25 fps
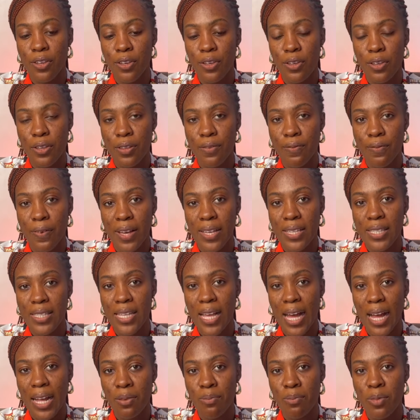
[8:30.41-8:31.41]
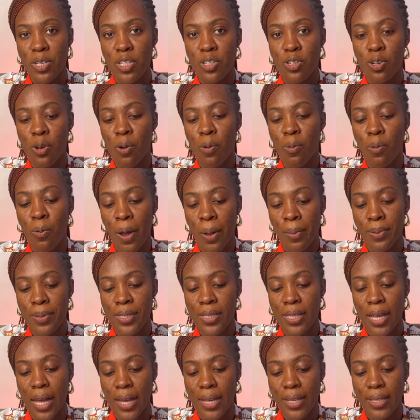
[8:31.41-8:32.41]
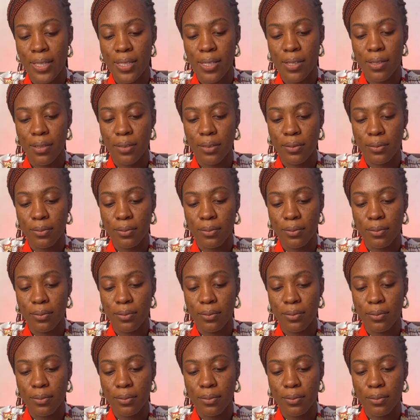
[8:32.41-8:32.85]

university admission website.